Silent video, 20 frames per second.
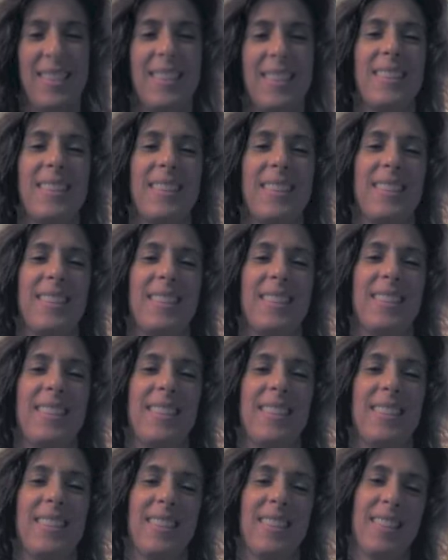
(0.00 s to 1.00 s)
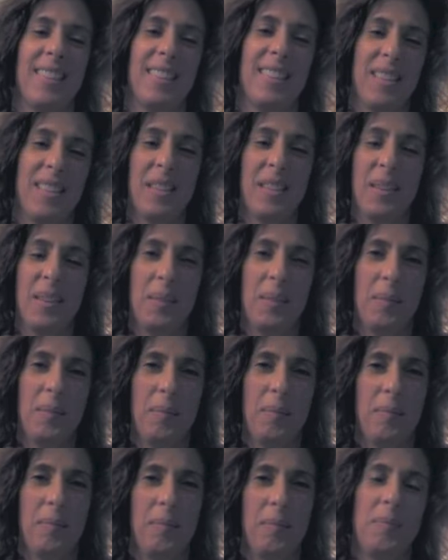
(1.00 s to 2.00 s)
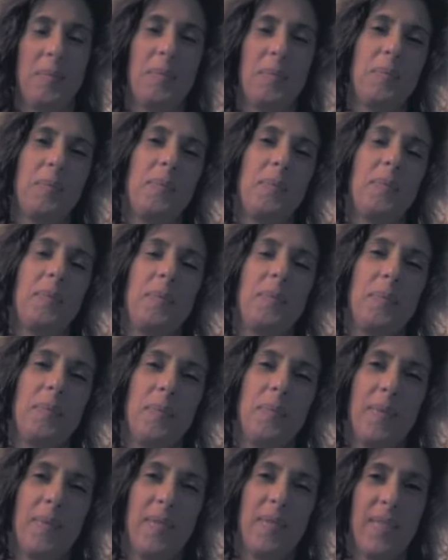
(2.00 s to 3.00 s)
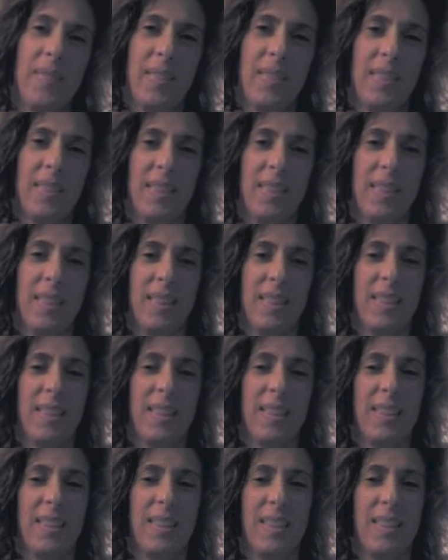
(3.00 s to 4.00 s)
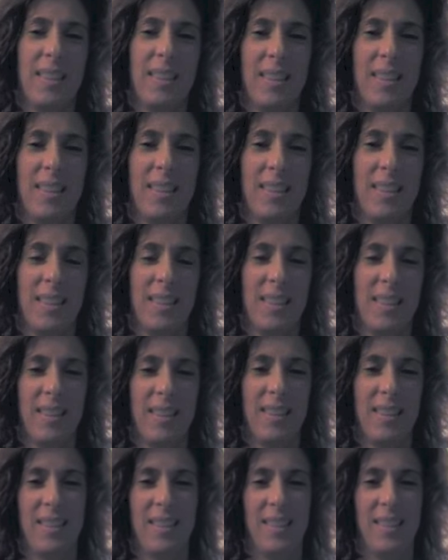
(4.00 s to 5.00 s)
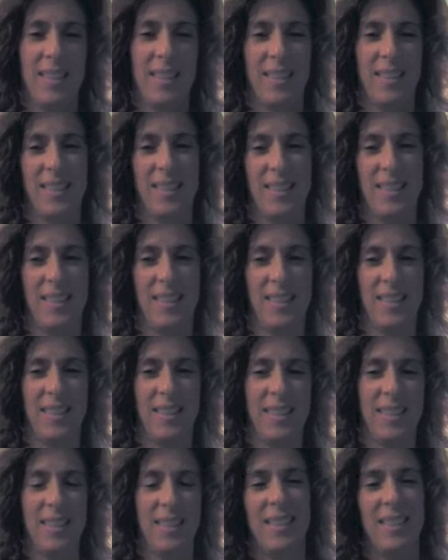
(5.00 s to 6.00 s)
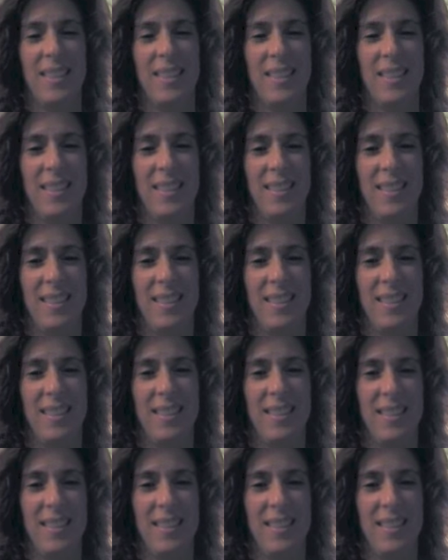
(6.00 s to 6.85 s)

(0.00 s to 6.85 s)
No words are spoken by the person on screen.